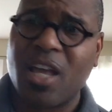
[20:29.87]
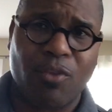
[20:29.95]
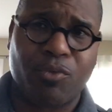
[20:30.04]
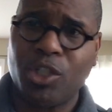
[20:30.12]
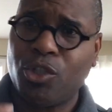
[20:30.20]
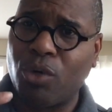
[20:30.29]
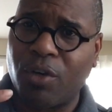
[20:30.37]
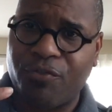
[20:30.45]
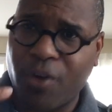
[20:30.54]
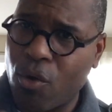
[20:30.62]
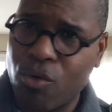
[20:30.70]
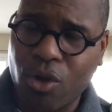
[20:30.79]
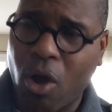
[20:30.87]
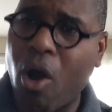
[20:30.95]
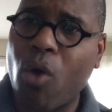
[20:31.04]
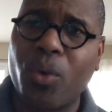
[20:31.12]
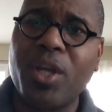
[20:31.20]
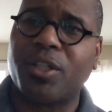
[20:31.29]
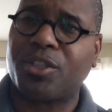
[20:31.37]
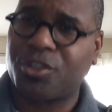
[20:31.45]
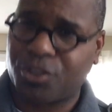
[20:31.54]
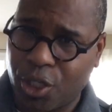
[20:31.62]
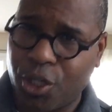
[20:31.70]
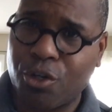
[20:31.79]
If we do a phone call, we are
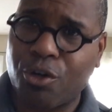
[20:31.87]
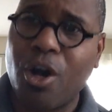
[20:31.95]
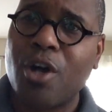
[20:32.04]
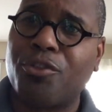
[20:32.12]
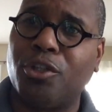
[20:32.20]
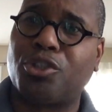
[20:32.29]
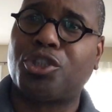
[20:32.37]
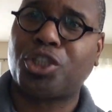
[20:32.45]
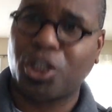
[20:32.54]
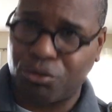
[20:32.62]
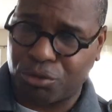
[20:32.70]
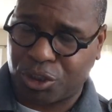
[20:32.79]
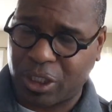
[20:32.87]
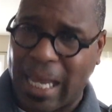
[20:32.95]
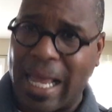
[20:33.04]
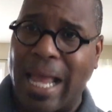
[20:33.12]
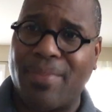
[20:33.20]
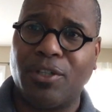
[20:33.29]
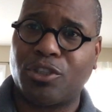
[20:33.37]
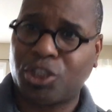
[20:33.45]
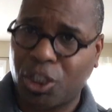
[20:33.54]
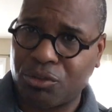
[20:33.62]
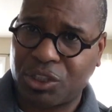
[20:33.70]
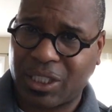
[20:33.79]
still the church and the
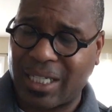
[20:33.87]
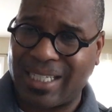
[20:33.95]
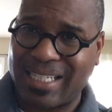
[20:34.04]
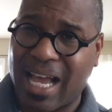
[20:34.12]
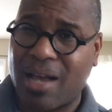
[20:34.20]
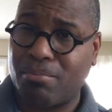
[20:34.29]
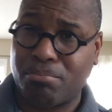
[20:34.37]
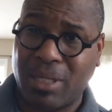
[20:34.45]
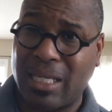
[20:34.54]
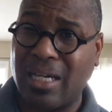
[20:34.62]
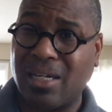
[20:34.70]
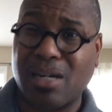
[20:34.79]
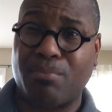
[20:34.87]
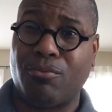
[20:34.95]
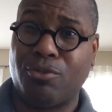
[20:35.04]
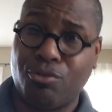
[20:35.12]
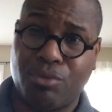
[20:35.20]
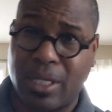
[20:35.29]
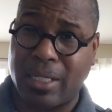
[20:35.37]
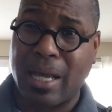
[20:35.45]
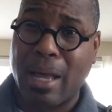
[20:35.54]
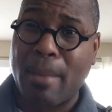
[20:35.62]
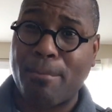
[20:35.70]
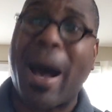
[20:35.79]
church cannot be uprooted
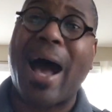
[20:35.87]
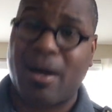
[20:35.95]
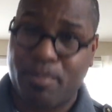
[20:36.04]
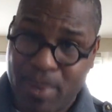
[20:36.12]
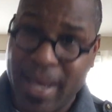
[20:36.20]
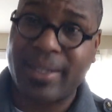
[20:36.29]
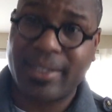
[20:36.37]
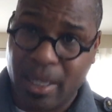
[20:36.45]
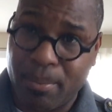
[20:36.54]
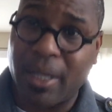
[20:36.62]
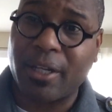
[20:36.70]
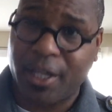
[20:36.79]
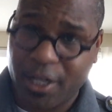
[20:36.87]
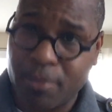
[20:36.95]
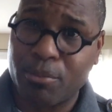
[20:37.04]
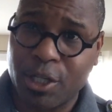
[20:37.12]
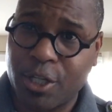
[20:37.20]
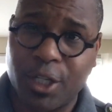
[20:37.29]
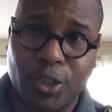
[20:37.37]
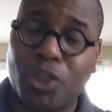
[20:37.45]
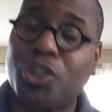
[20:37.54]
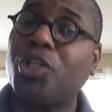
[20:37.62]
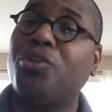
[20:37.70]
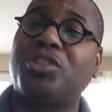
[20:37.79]
by a pandemic. Hear me good. The
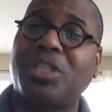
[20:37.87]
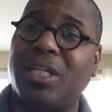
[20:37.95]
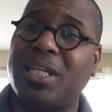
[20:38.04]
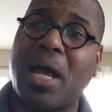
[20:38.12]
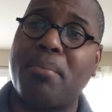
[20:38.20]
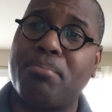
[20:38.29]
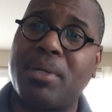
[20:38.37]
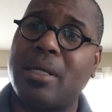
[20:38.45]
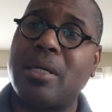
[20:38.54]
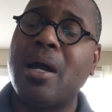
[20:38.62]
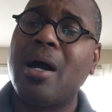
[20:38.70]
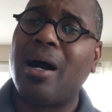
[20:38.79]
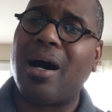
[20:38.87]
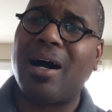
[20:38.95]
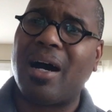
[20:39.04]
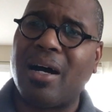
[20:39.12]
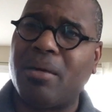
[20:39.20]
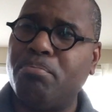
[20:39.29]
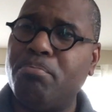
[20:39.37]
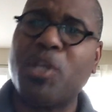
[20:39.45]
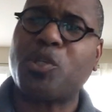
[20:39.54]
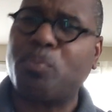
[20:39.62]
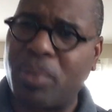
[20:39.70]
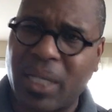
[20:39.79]
church cannot be uh, uh,
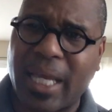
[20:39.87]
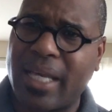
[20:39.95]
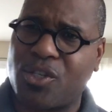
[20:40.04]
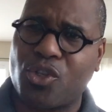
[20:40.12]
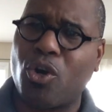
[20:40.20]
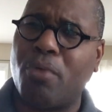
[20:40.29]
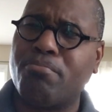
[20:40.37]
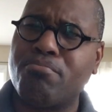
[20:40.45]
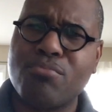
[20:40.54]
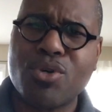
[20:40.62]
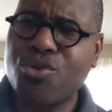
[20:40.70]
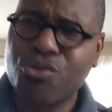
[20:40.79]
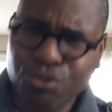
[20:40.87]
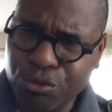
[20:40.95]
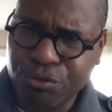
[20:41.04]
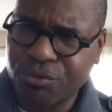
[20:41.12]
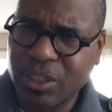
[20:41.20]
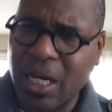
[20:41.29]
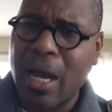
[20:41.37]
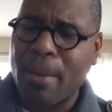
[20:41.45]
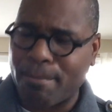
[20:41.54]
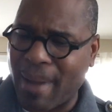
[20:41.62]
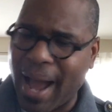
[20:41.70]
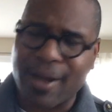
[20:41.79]
misplaced or moved
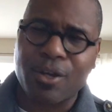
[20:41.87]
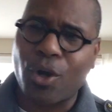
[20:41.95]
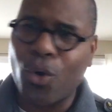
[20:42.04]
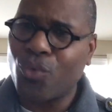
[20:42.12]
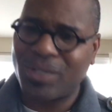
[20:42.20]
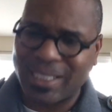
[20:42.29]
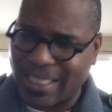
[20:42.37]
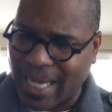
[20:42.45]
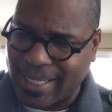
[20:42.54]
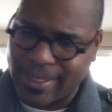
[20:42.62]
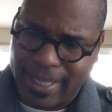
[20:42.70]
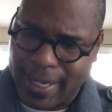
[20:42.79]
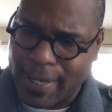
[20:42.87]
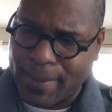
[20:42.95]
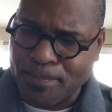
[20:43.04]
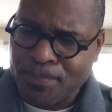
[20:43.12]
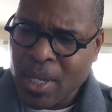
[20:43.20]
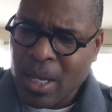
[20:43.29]
by COVID 19.